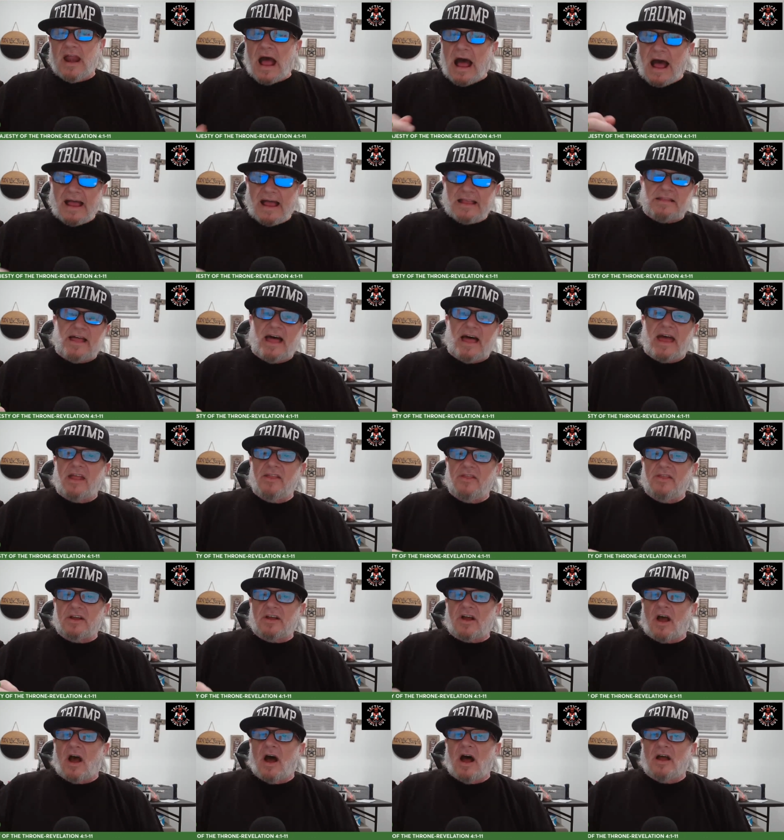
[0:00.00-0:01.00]
Highlighting
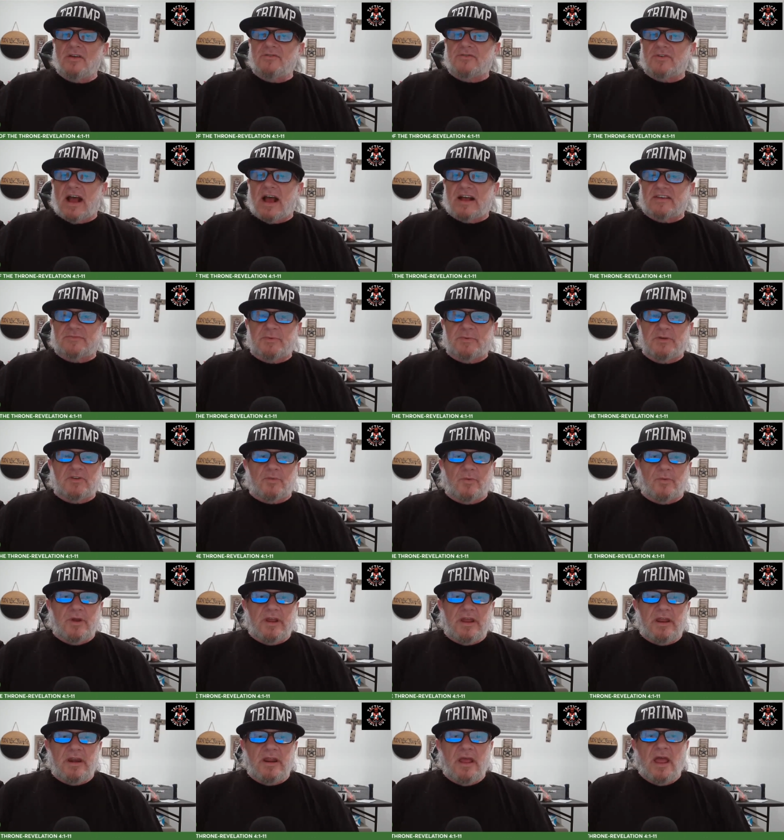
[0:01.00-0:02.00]
the contrast
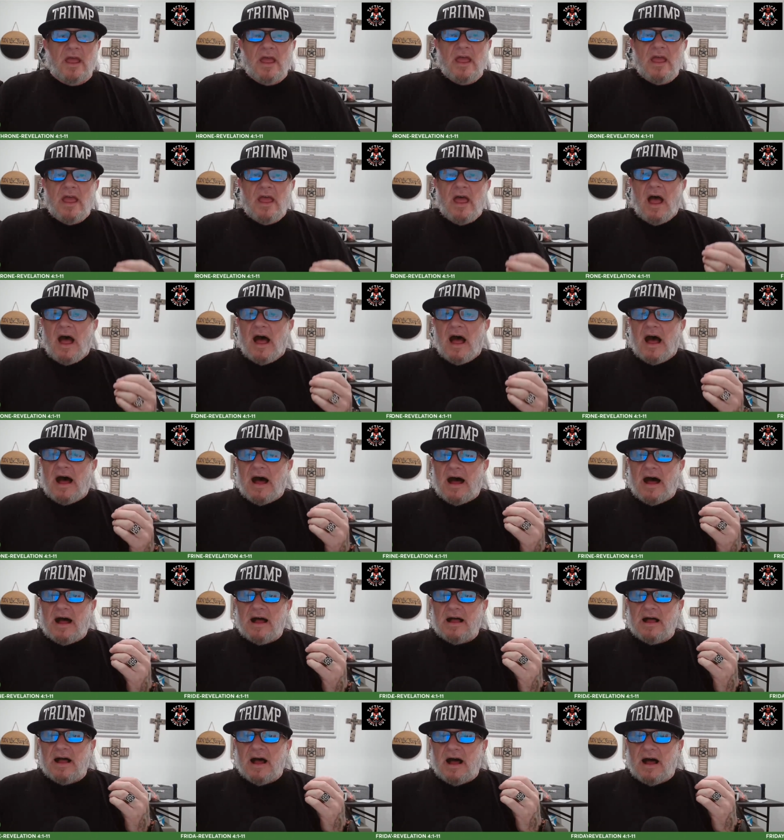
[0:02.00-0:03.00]
between
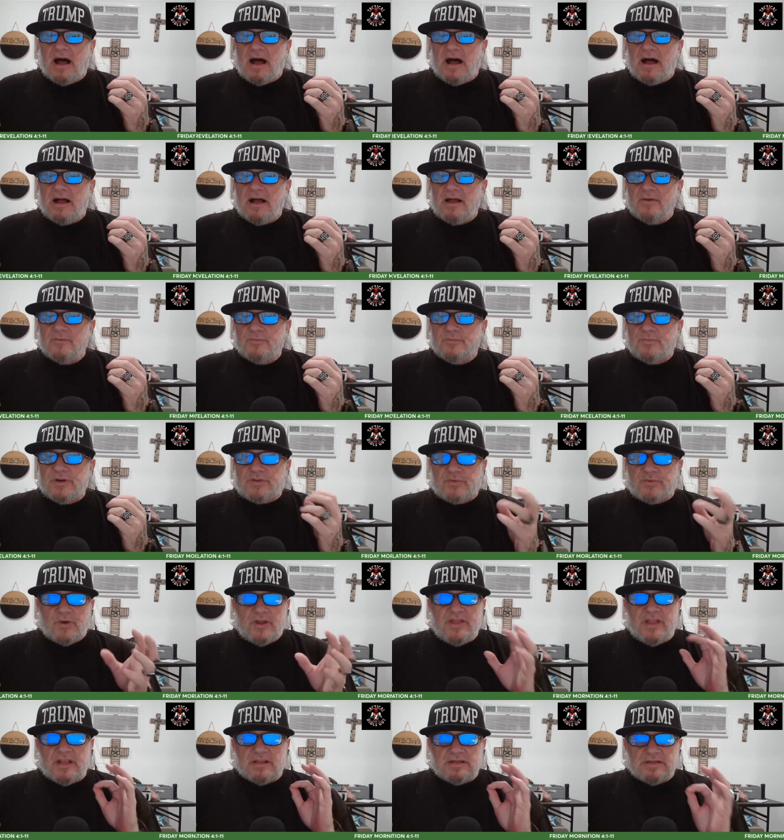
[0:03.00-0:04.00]
uh, uh,
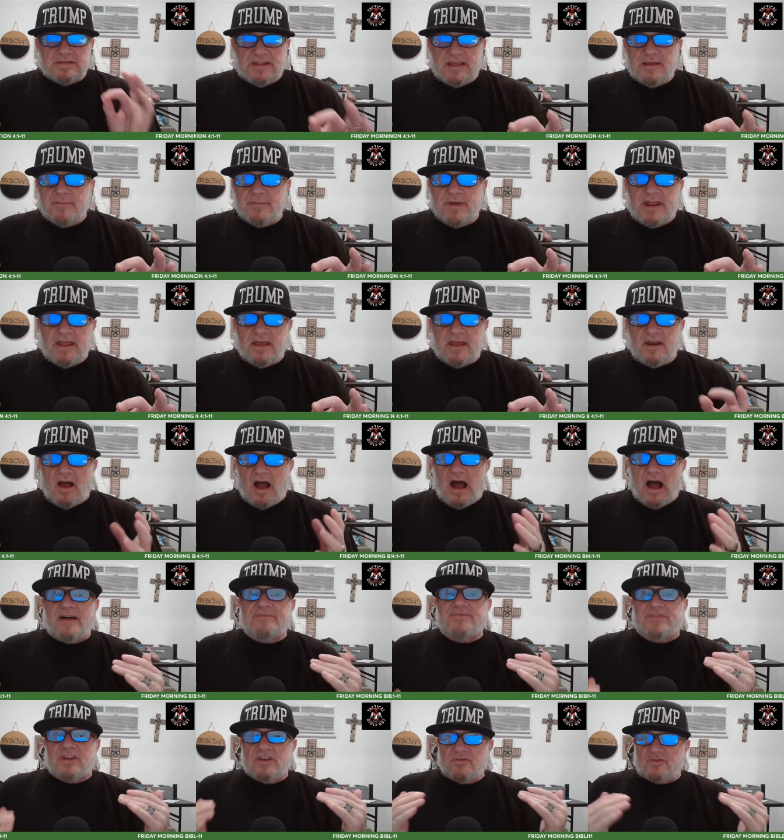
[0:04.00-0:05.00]
between the limited,
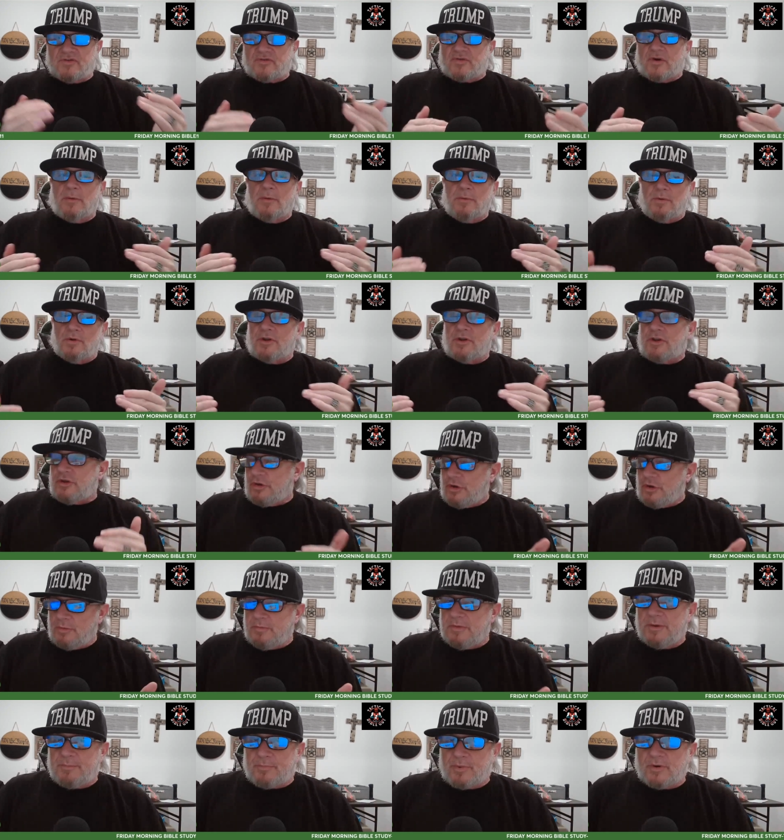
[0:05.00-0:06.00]
often troubled
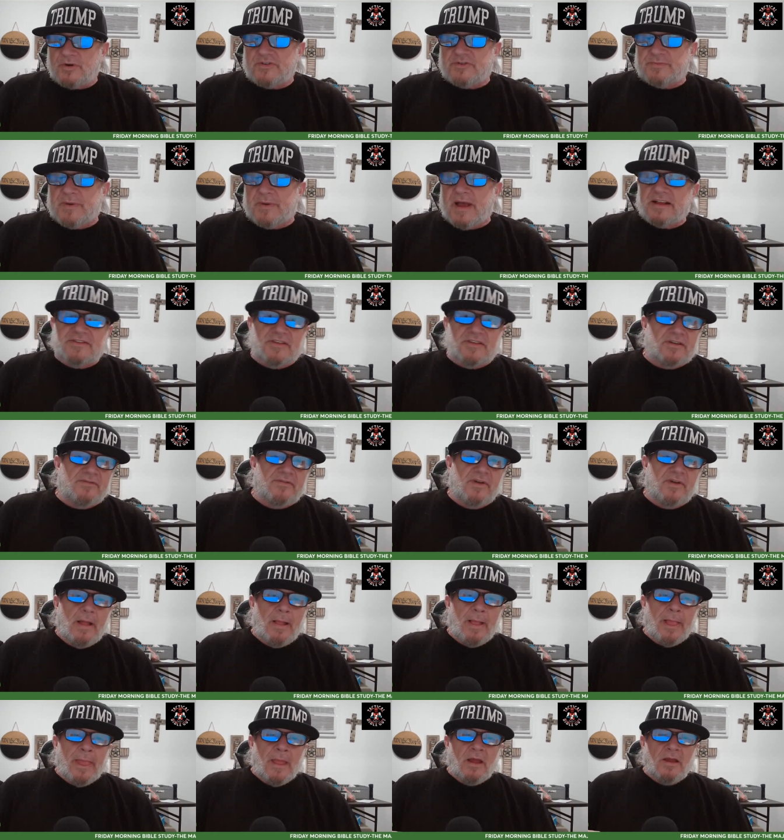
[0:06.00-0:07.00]
human perspective
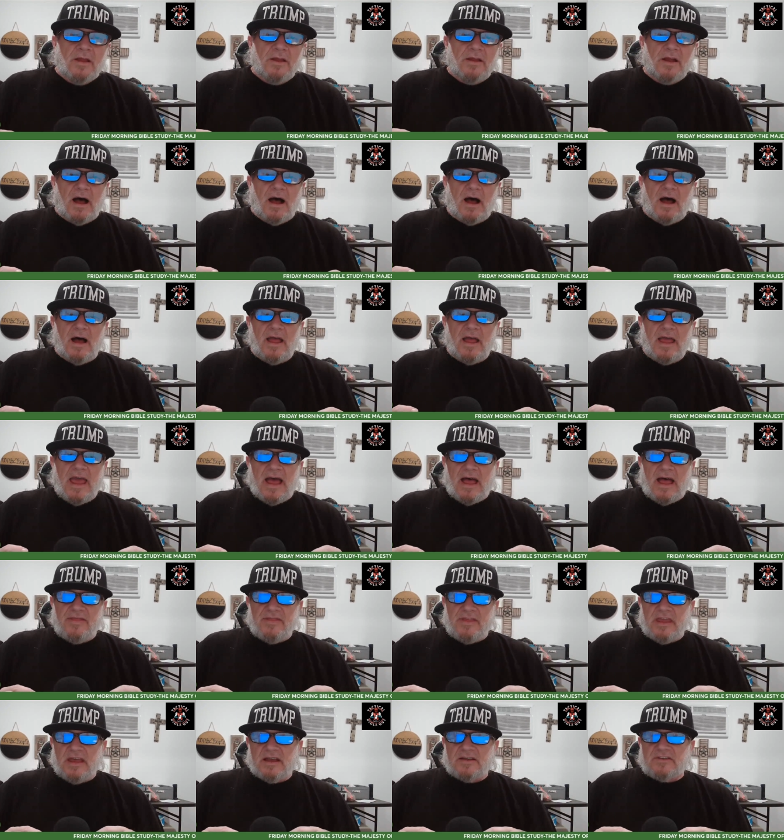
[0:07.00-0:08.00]
uh,
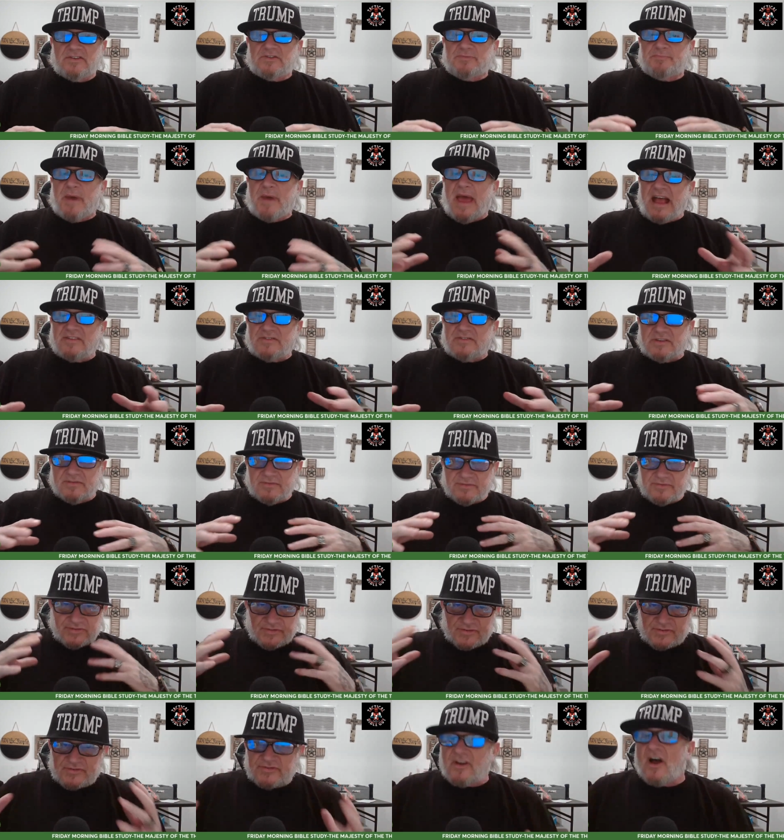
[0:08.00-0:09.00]
and the expansive
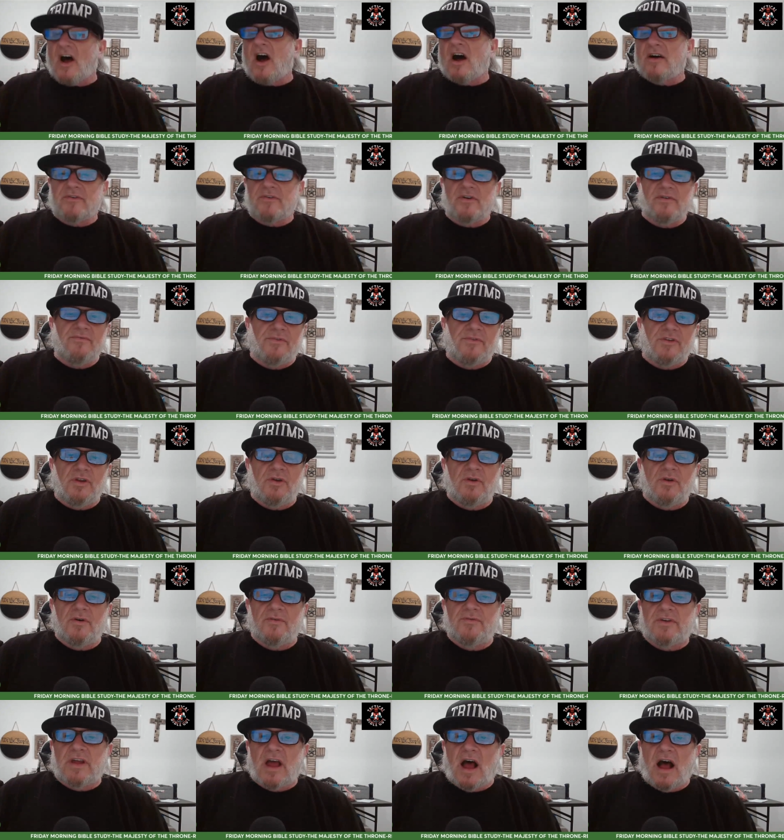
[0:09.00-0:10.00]
sovereign
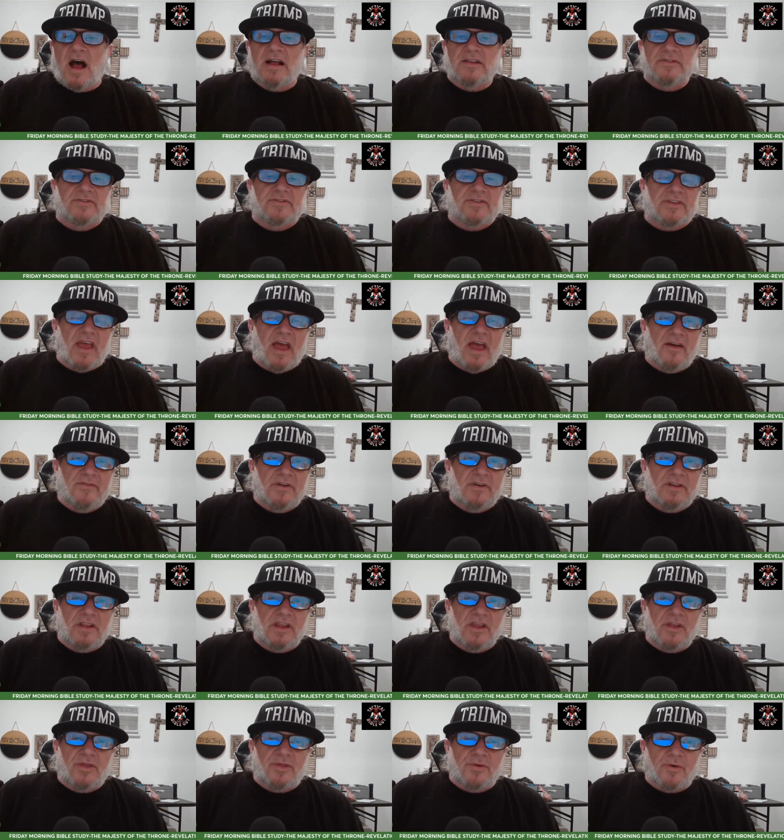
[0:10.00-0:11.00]
view of God's
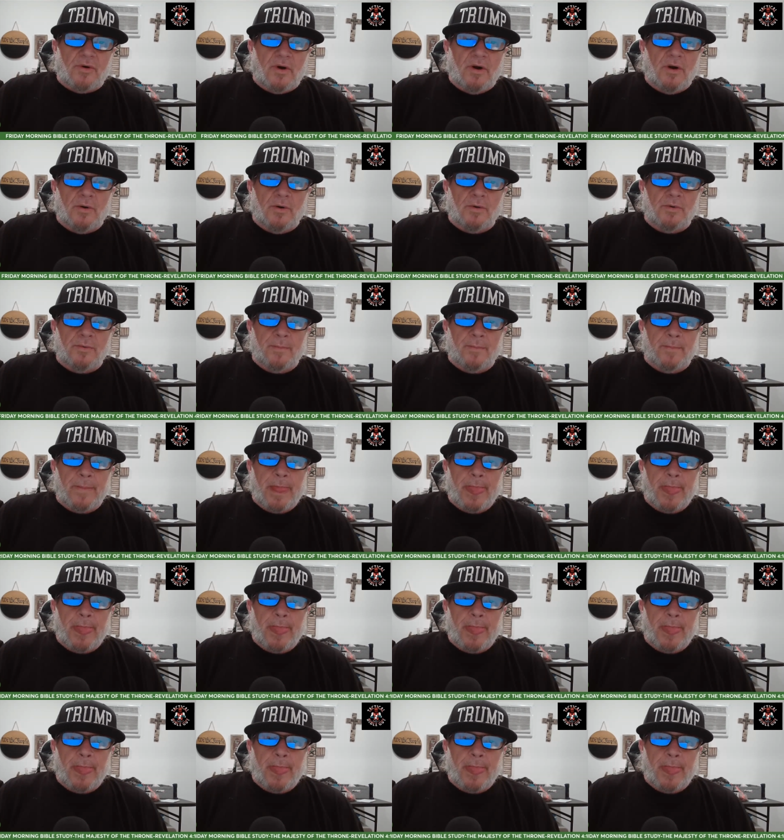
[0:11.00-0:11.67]
heavenly throne.